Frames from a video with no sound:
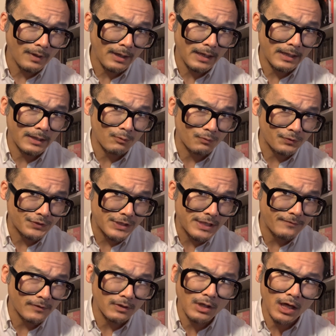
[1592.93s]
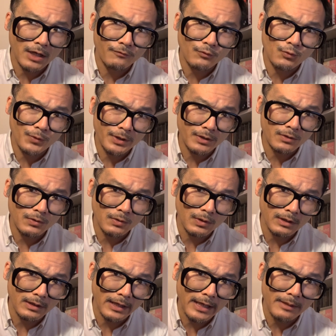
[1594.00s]
and it received a lot of critical
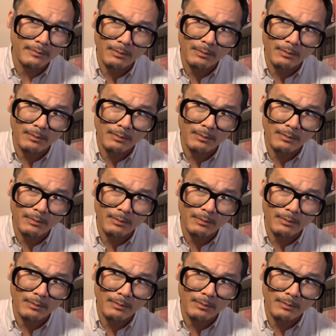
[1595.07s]
acclaim